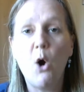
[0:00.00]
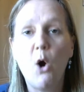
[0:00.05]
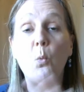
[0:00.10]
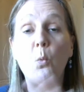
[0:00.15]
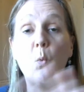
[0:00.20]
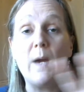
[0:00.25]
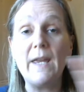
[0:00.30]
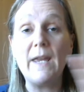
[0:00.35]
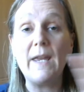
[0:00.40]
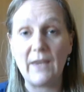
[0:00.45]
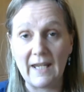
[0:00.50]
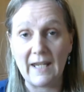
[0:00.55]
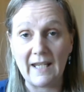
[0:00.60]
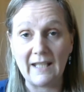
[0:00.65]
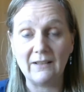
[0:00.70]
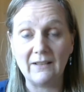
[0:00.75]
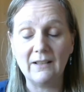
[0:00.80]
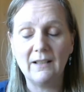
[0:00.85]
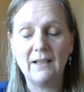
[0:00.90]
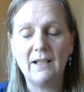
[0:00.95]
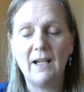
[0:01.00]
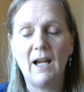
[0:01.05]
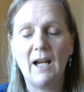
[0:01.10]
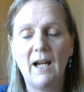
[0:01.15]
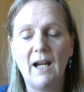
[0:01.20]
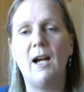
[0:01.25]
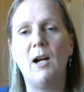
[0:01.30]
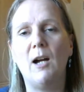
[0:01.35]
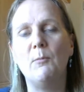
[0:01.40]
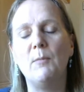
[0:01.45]
within
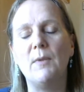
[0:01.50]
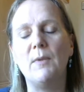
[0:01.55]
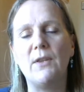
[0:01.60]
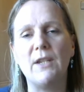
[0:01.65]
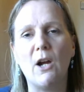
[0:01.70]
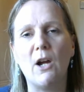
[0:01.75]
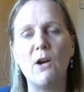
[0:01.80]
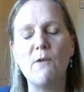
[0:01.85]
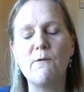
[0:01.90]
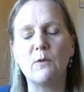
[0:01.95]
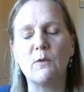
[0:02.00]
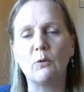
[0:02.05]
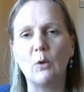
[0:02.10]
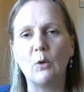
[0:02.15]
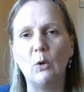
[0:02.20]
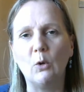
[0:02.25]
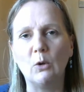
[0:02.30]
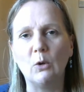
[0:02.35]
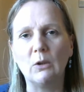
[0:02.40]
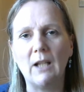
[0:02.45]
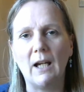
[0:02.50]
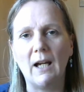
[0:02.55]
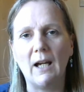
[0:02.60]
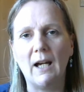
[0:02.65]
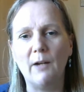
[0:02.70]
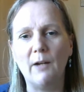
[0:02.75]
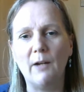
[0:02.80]
the overall